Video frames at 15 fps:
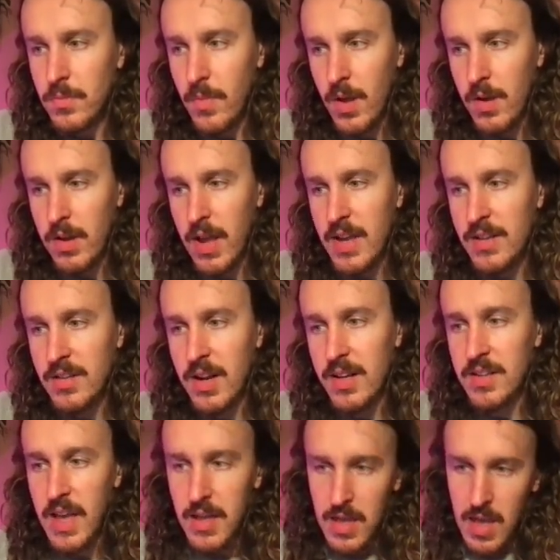Okay, so let's
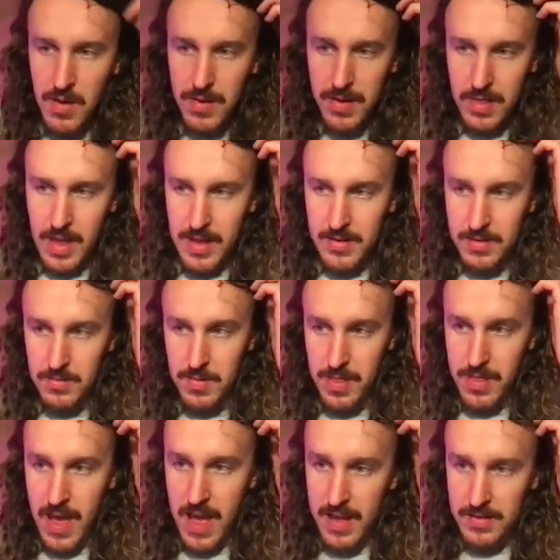get going then with
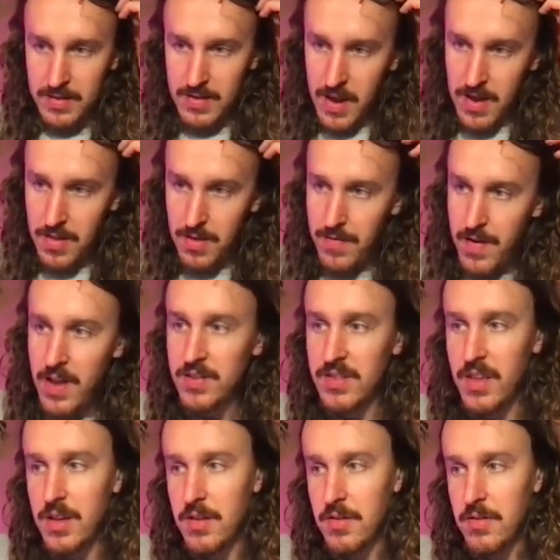that. So the first
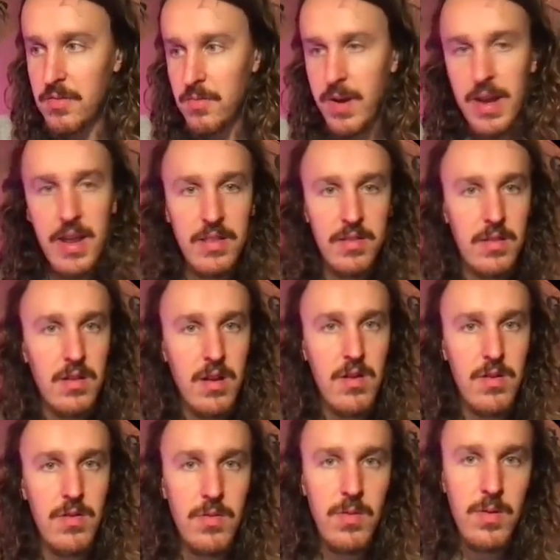thing we need to
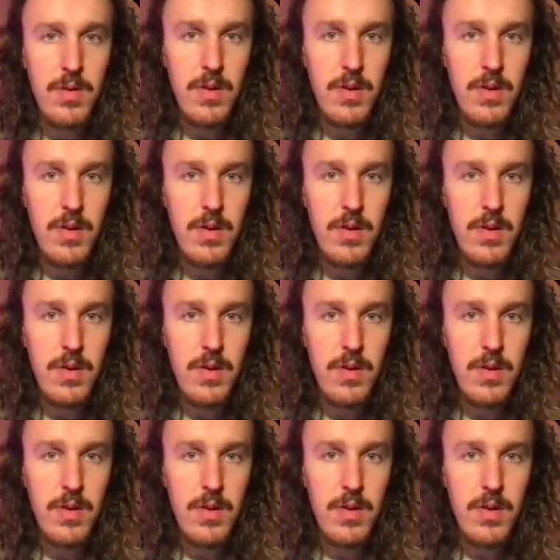do